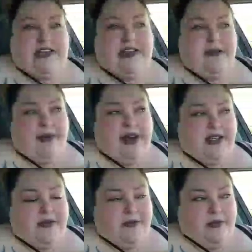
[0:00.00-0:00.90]
and
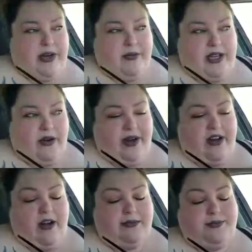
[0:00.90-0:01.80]
what we
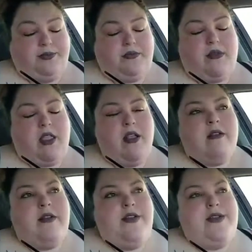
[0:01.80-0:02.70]
agreed on,
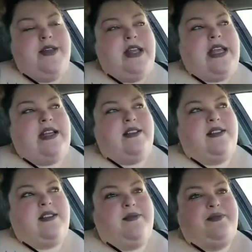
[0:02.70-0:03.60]

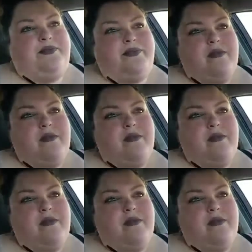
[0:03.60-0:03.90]
is